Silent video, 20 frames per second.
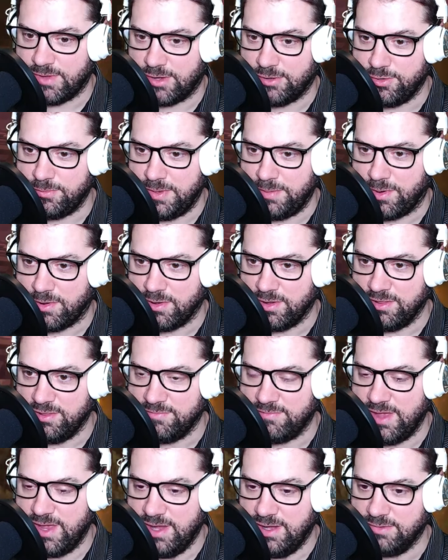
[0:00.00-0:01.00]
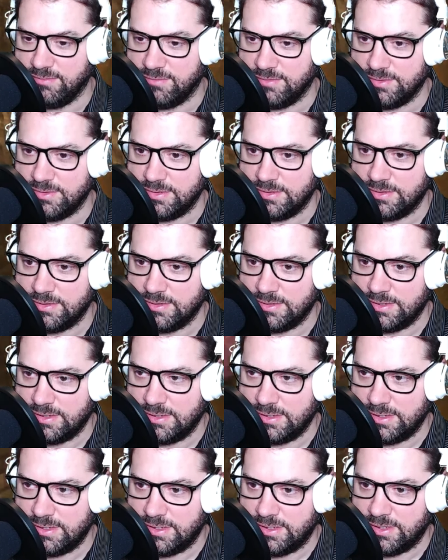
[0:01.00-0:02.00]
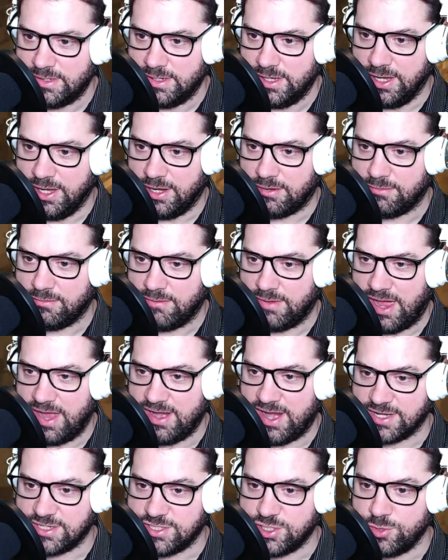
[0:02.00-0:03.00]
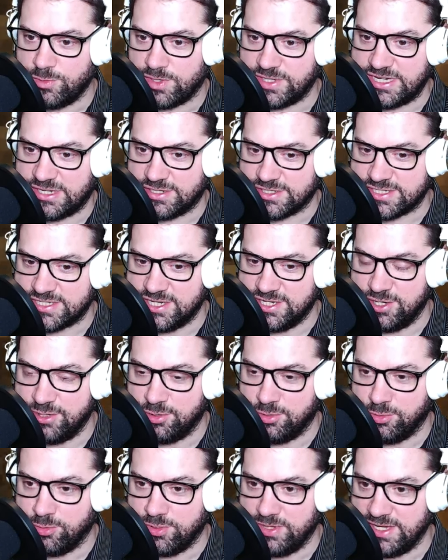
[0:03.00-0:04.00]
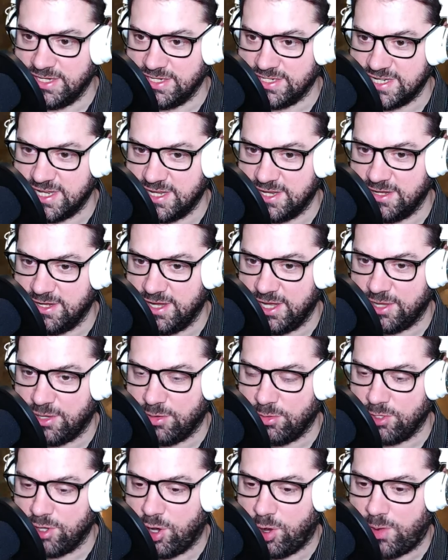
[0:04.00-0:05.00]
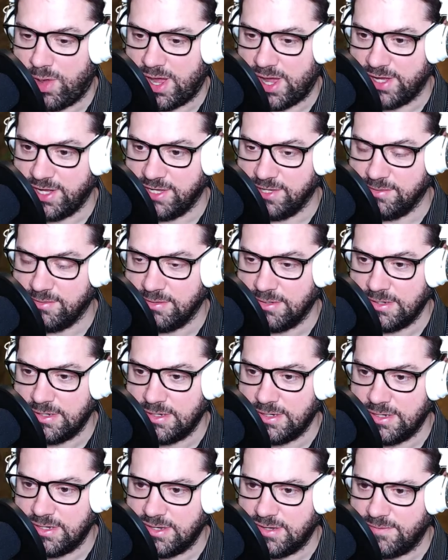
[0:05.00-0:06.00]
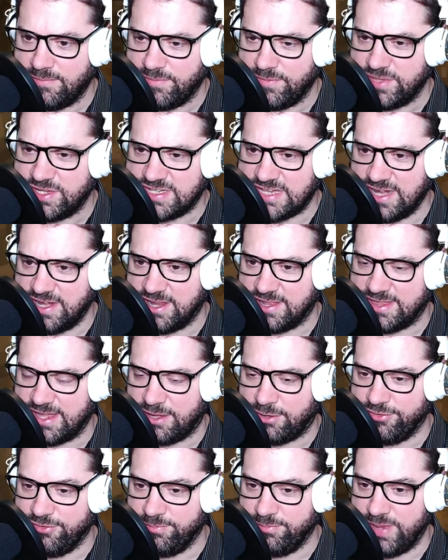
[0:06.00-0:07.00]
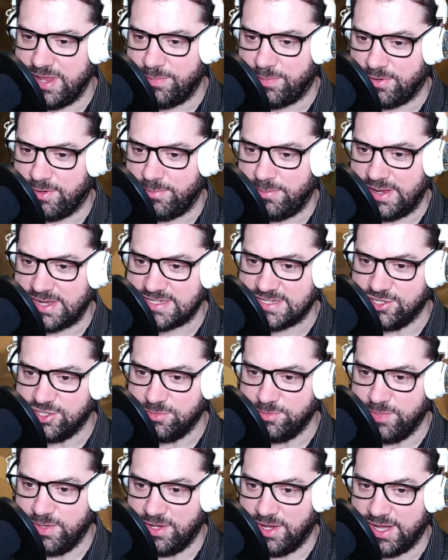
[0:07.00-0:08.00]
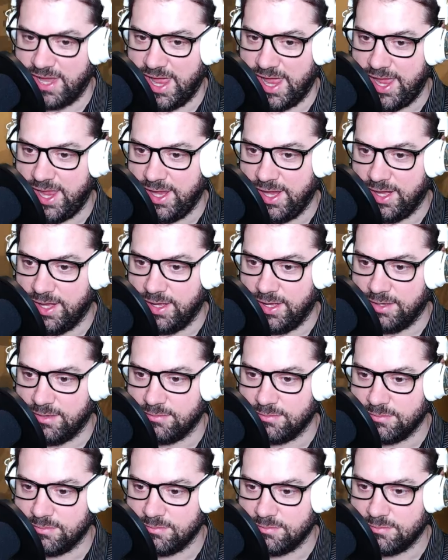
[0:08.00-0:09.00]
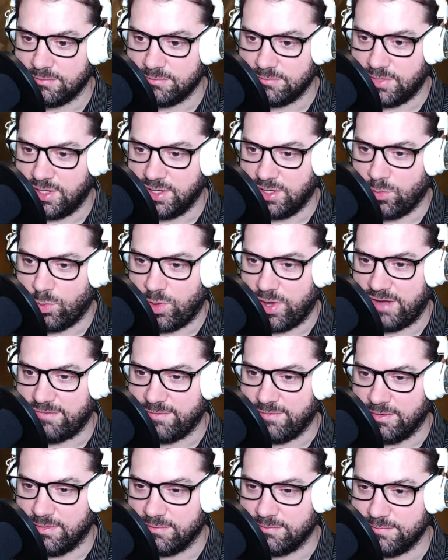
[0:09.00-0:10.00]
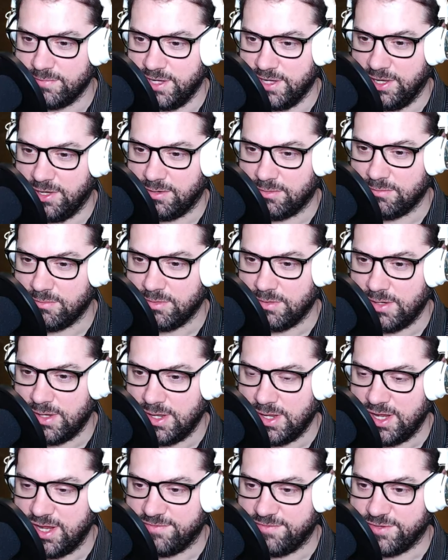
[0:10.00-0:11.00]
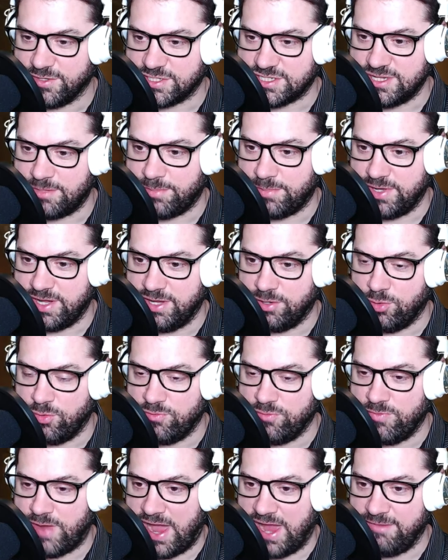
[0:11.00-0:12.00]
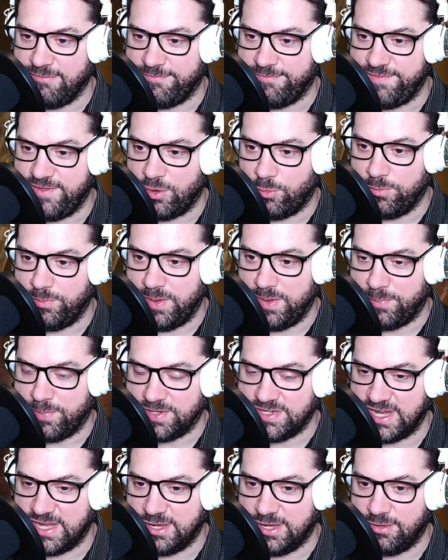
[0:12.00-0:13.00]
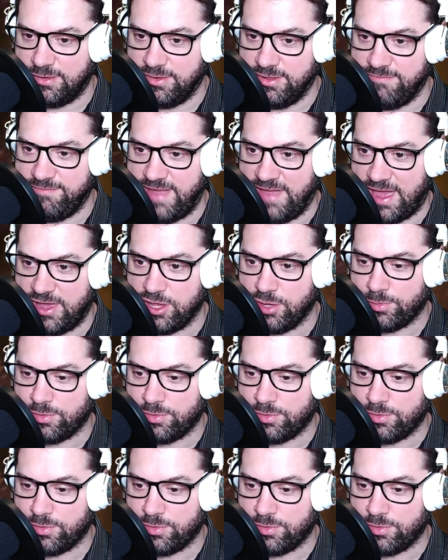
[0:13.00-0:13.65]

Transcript: to be part of the event. You know, I got too much else to do than to, you know, go on and send 1,000 people a message and be like, hey, like, whatever, you know. If there's somebody who I feel would be particularly valuable